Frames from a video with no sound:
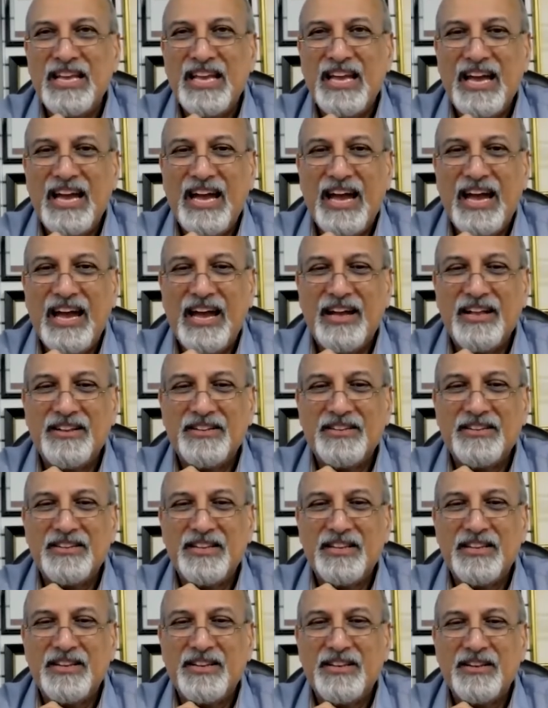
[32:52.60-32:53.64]
And
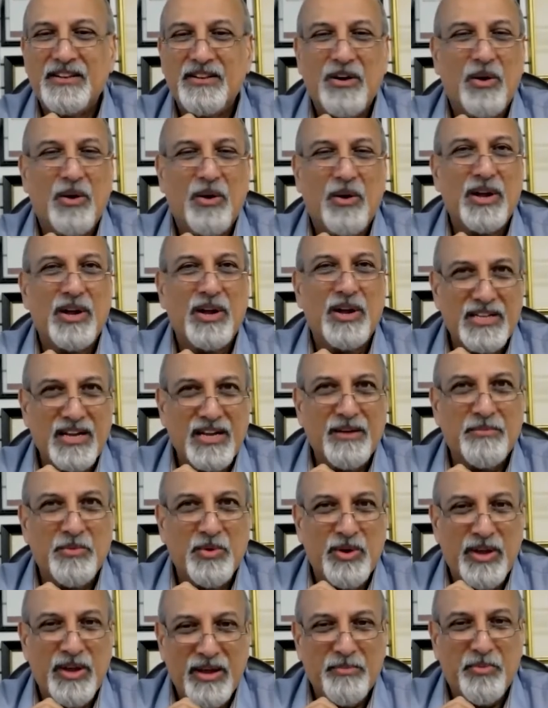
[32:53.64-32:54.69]
in OR Tambo
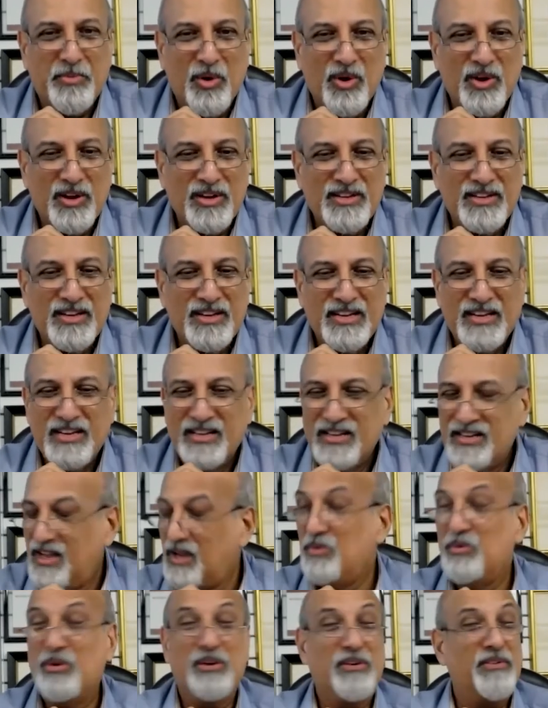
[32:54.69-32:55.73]
Airport, they
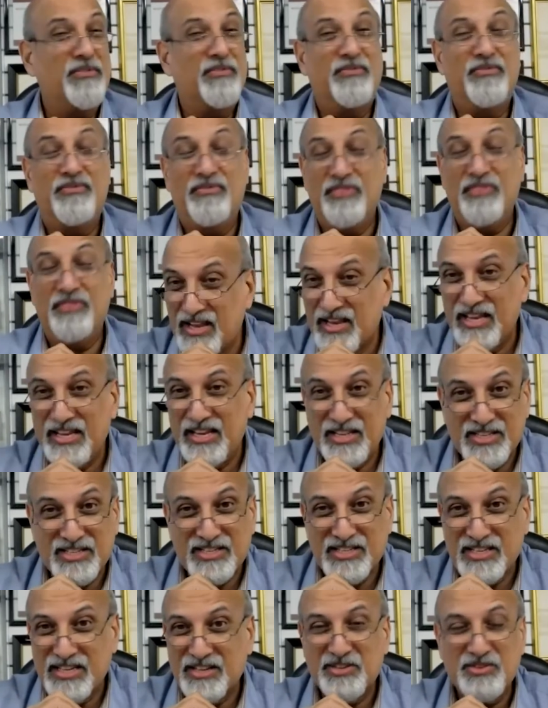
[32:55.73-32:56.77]
were very
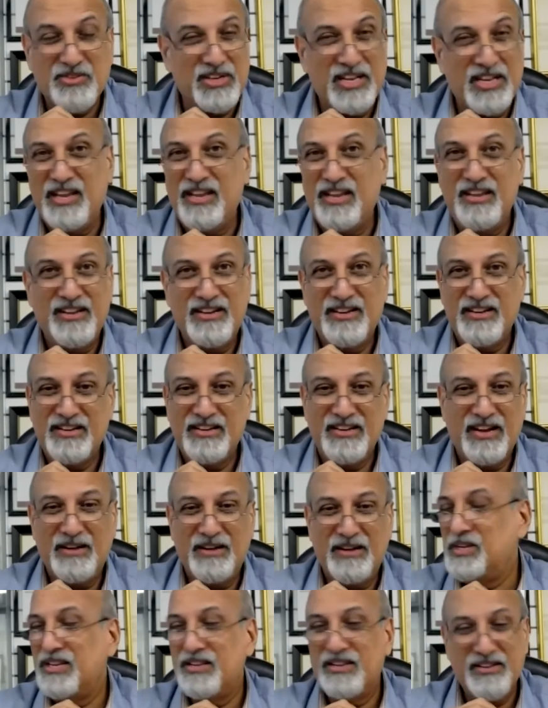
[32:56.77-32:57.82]
strict today. I
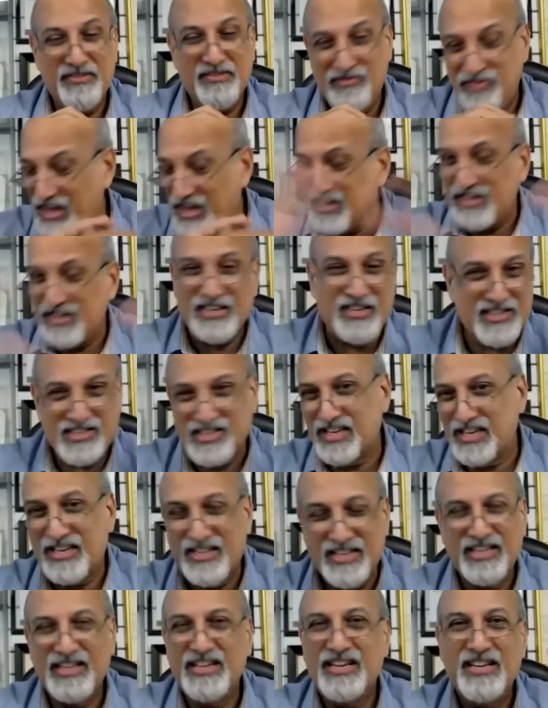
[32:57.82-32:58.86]
mean, very
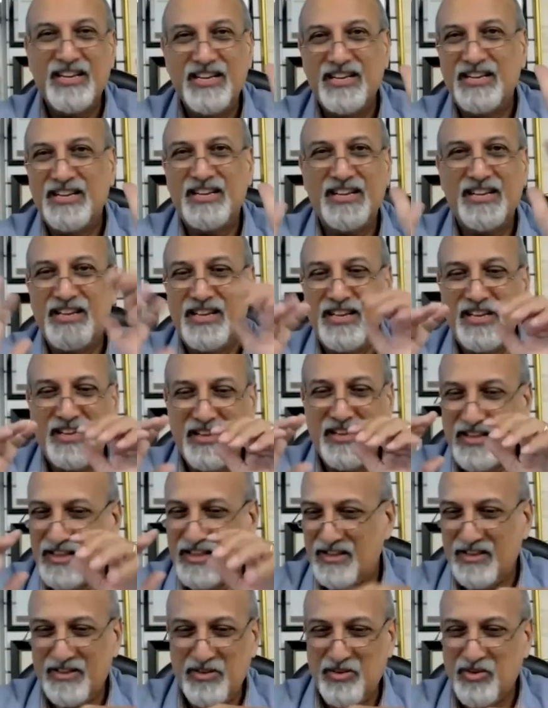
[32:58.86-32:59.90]
strict.
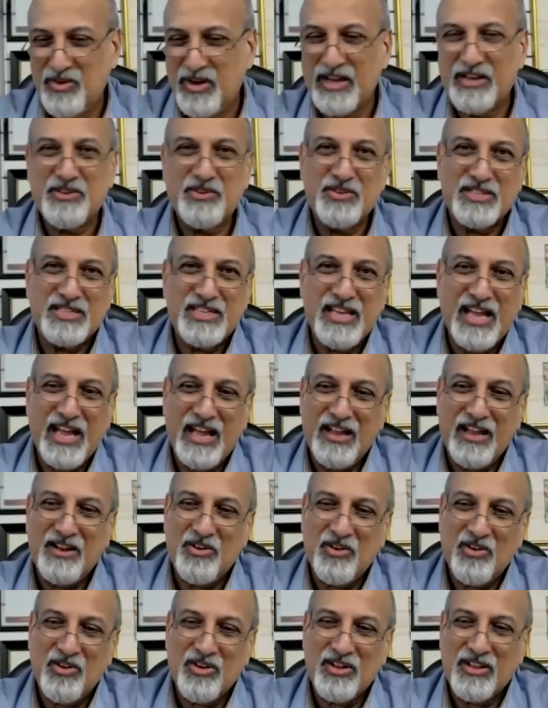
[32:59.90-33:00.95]
You had to
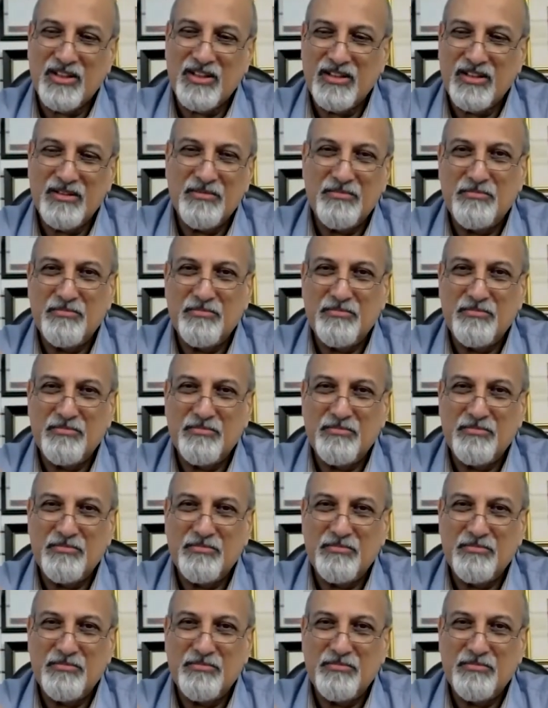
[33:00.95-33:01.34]
stand on the